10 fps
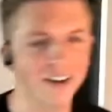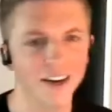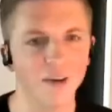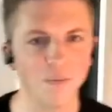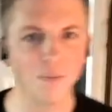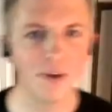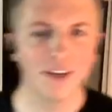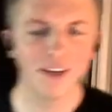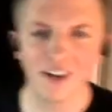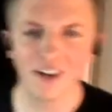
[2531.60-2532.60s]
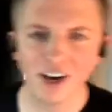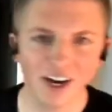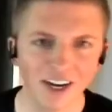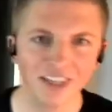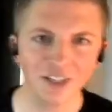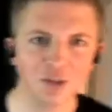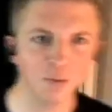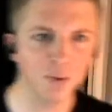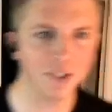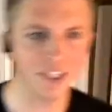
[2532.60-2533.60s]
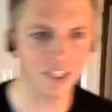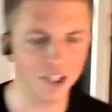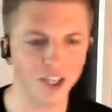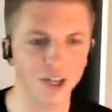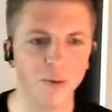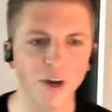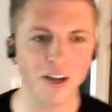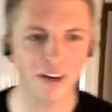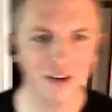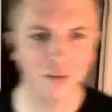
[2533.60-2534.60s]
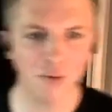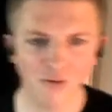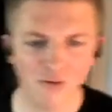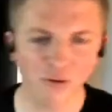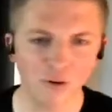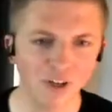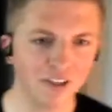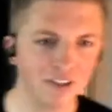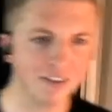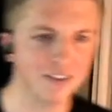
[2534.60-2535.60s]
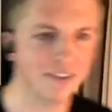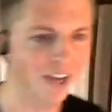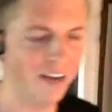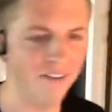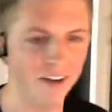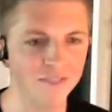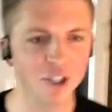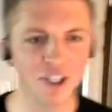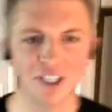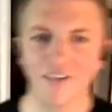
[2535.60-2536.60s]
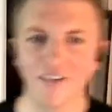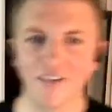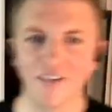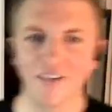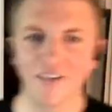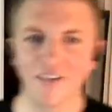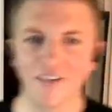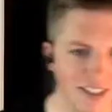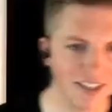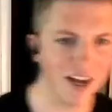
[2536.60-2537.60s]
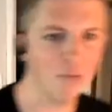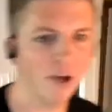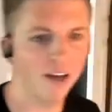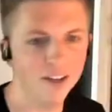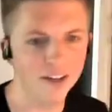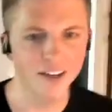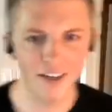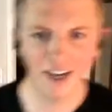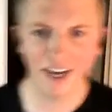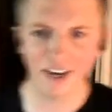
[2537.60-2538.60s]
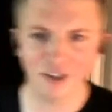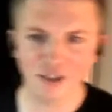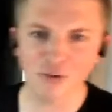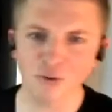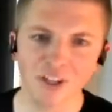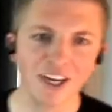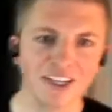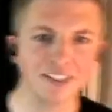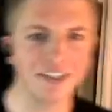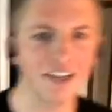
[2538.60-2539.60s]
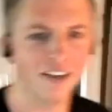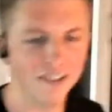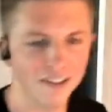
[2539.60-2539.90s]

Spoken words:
I'm not 100% sure, but number 4, I just never heard of Clascal, but I also realized that